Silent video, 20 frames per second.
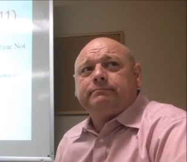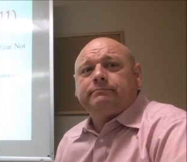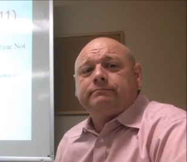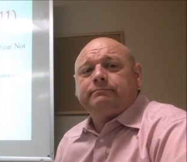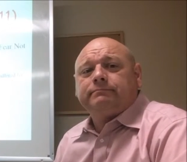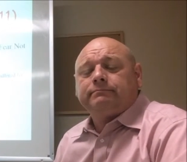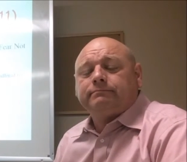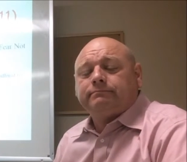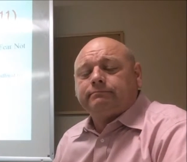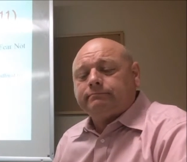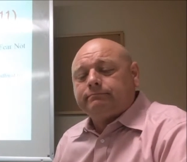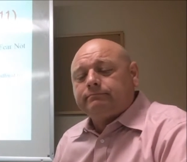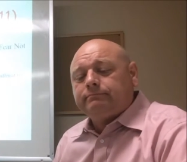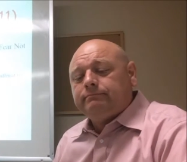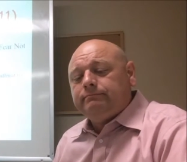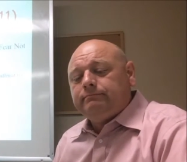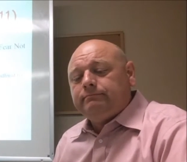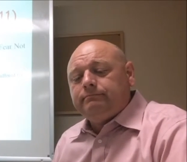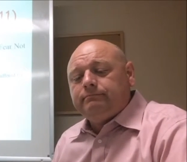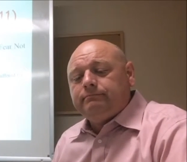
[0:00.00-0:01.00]

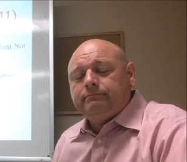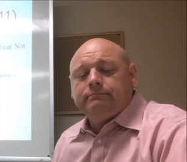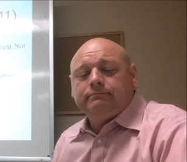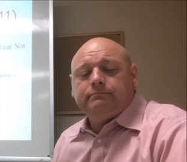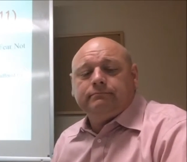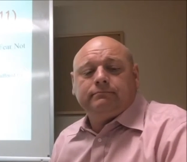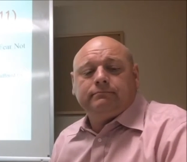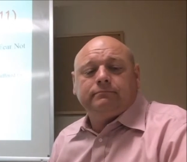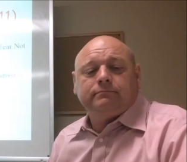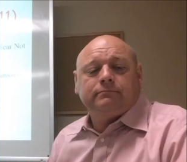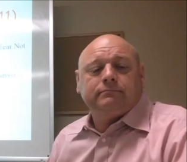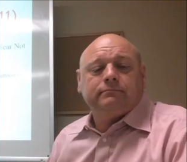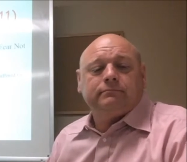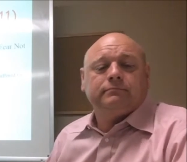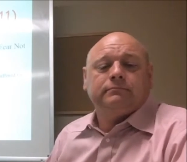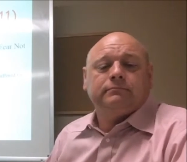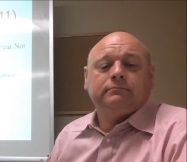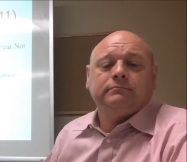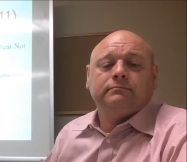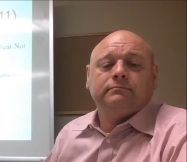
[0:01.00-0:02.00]

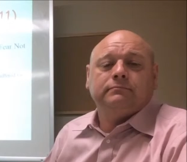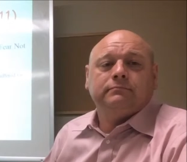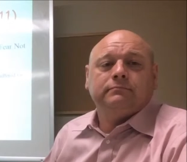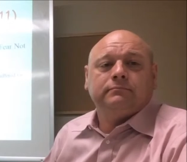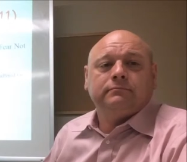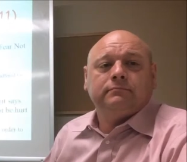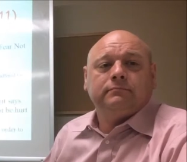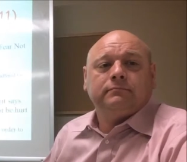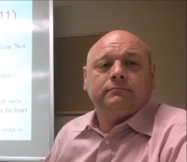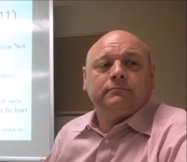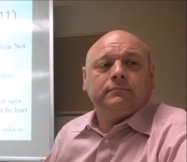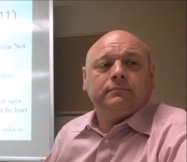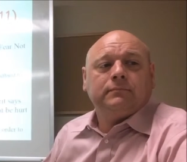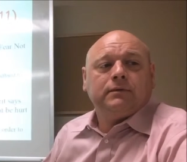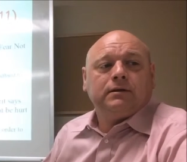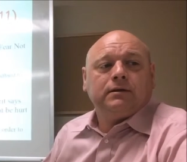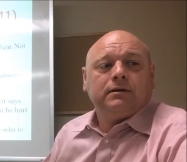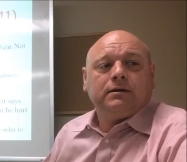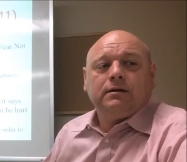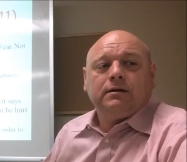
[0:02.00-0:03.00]

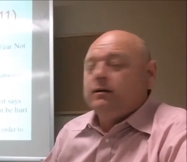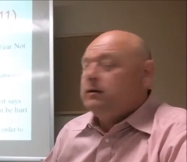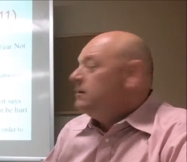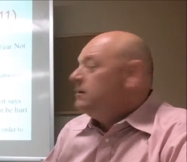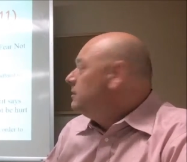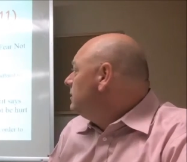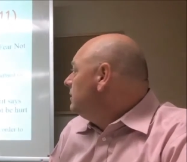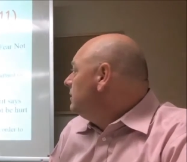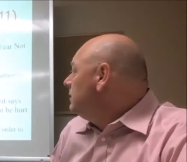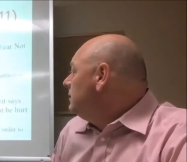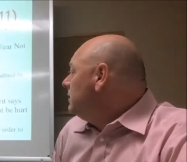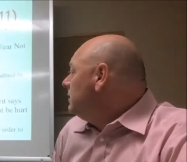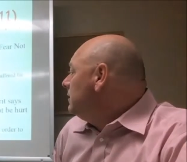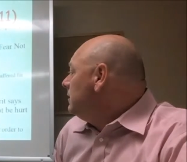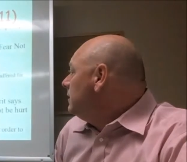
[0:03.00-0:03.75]
Nothing is said.